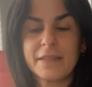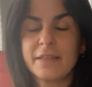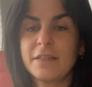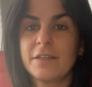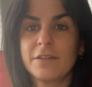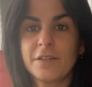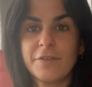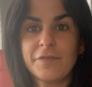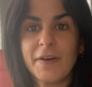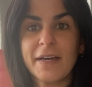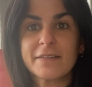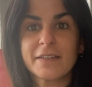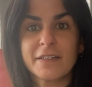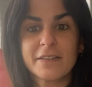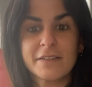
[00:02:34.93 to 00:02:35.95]
the
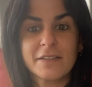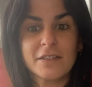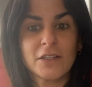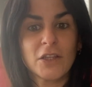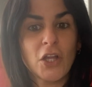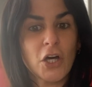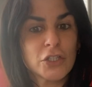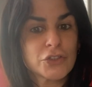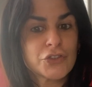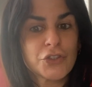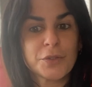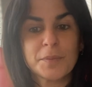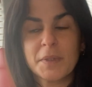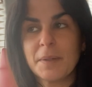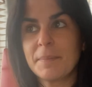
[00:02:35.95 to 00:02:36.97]
fact that it's a
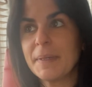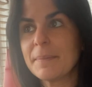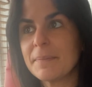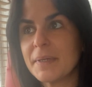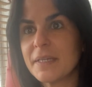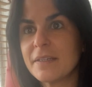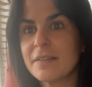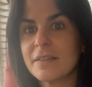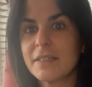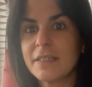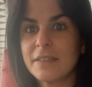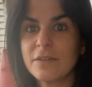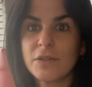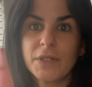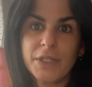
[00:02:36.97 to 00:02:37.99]
long-term commitment
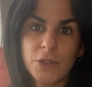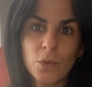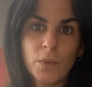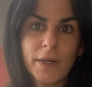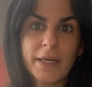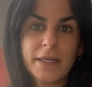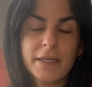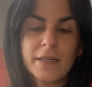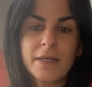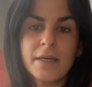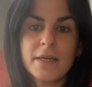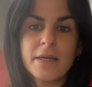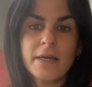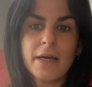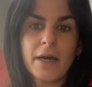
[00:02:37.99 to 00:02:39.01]
in a way,
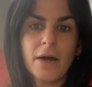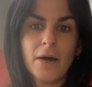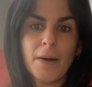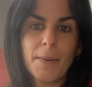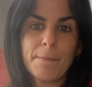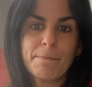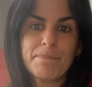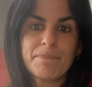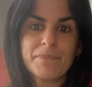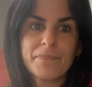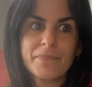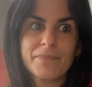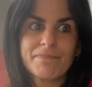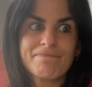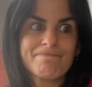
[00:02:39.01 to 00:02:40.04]

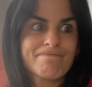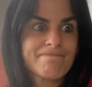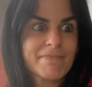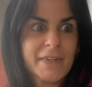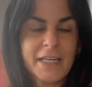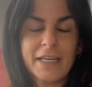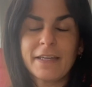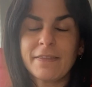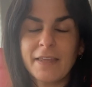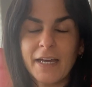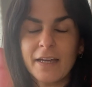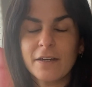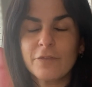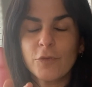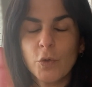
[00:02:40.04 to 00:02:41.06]
and
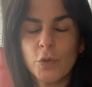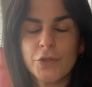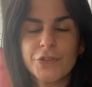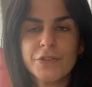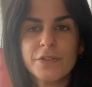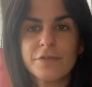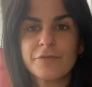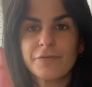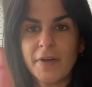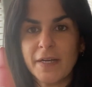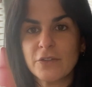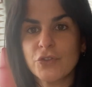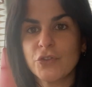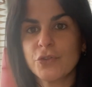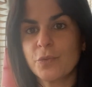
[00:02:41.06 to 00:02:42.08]
that of course
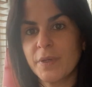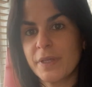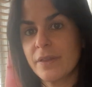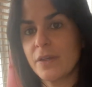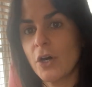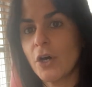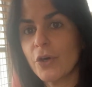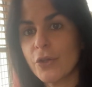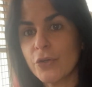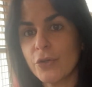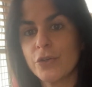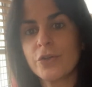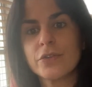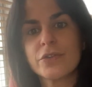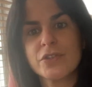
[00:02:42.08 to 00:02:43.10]
factored with
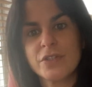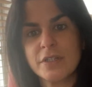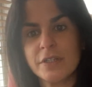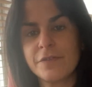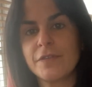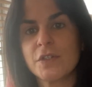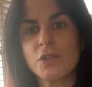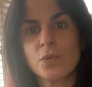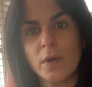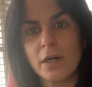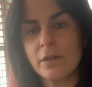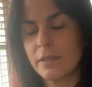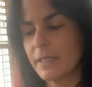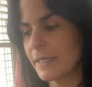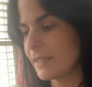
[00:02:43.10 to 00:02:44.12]
other stuff as
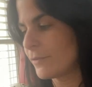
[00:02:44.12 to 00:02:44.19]
well. Like